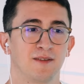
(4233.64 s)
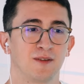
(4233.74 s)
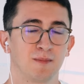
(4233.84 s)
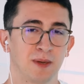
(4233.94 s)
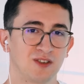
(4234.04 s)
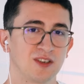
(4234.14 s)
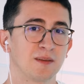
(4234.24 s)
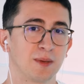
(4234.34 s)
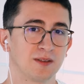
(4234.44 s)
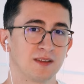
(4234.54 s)
If you're
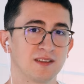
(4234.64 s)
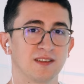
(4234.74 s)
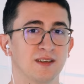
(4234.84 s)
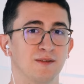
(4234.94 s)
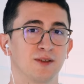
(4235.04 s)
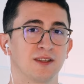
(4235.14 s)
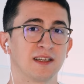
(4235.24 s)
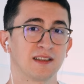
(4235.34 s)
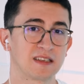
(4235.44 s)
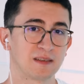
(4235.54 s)
passionate about this, if you
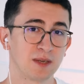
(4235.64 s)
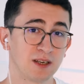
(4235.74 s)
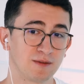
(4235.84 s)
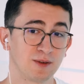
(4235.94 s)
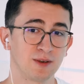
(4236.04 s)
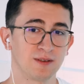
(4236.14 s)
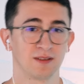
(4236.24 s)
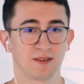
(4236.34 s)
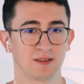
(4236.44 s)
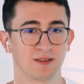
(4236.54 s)
think this is meaningful,
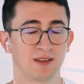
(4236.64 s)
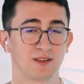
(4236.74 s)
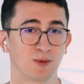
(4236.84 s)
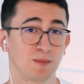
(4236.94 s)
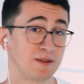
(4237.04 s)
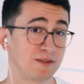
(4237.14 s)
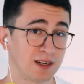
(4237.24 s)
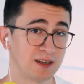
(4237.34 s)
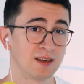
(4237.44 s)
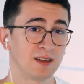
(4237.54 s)
this would be
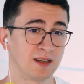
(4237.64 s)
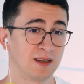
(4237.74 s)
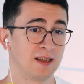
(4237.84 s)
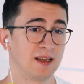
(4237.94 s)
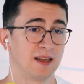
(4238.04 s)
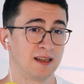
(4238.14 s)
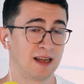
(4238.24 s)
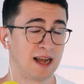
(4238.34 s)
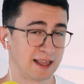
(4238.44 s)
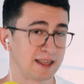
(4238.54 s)
fun,
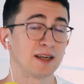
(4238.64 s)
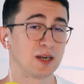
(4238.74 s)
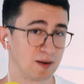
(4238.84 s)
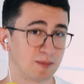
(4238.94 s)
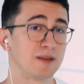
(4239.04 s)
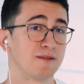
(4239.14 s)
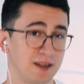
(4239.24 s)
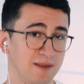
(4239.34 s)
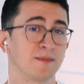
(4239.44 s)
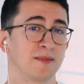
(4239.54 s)
I think it will be
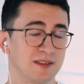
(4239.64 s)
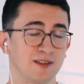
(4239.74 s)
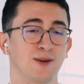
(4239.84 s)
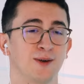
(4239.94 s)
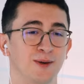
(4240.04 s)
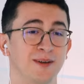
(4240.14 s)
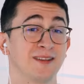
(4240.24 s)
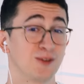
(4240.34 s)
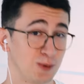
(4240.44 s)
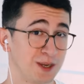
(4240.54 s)
fun.
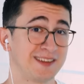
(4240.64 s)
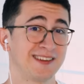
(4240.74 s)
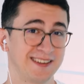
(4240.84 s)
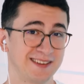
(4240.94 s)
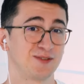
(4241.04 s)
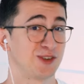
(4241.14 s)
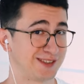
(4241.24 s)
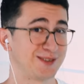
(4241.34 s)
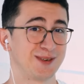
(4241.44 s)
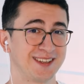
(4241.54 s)
So do it,
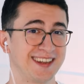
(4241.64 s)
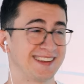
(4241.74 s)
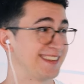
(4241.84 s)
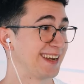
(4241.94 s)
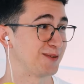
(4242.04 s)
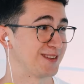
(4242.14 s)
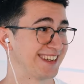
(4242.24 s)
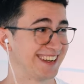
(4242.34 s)
just do it, as Nike would